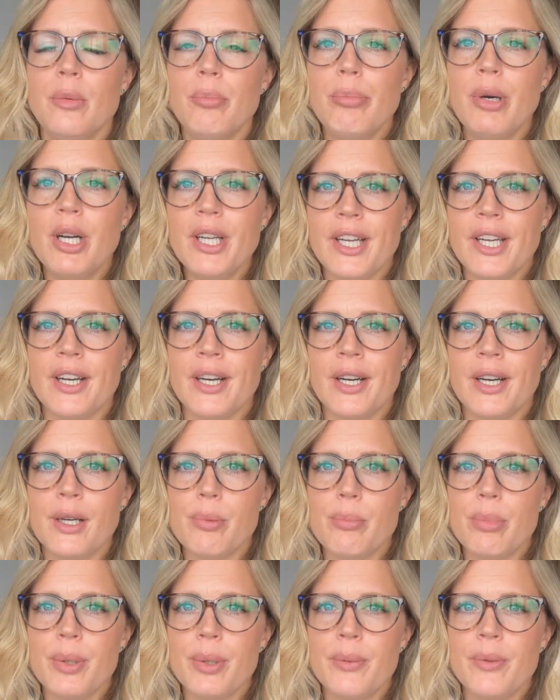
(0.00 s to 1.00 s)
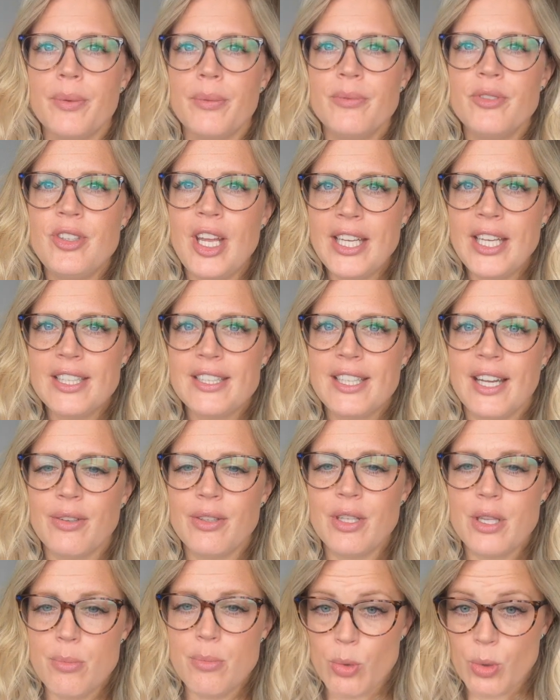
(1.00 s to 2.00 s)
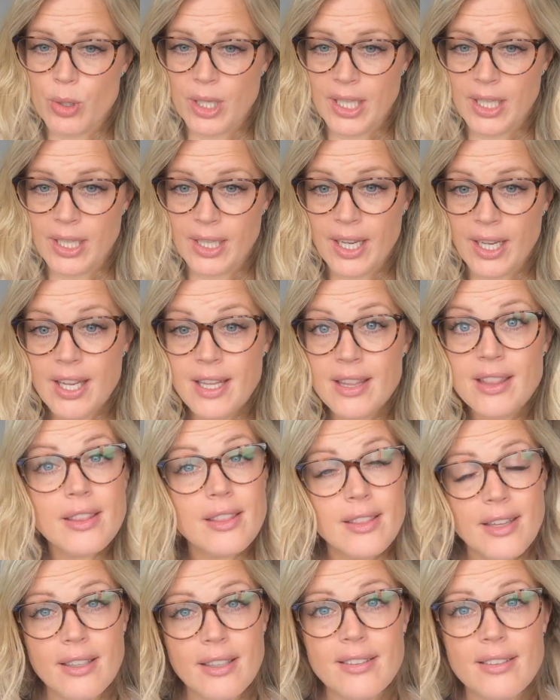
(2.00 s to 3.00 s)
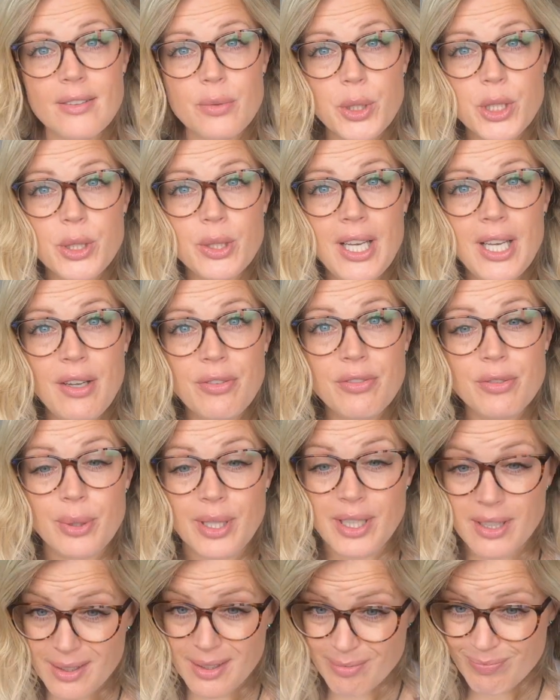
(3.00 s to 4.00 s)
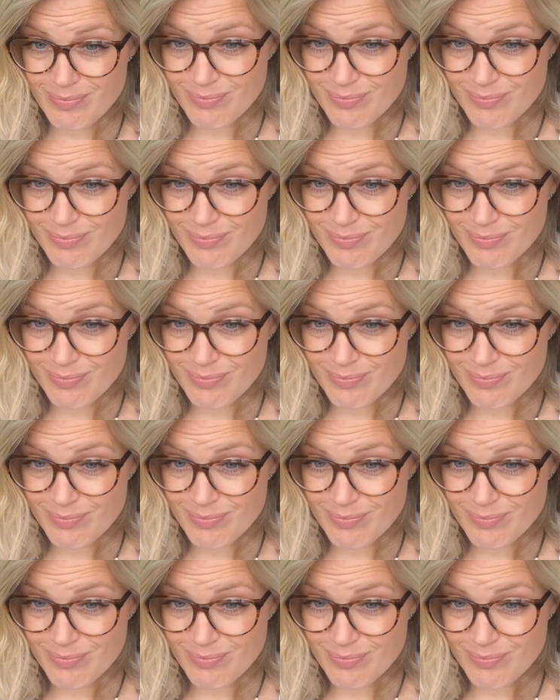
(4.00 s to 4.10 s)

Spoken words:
bung it up, take it down in the morning. This is what you're left with.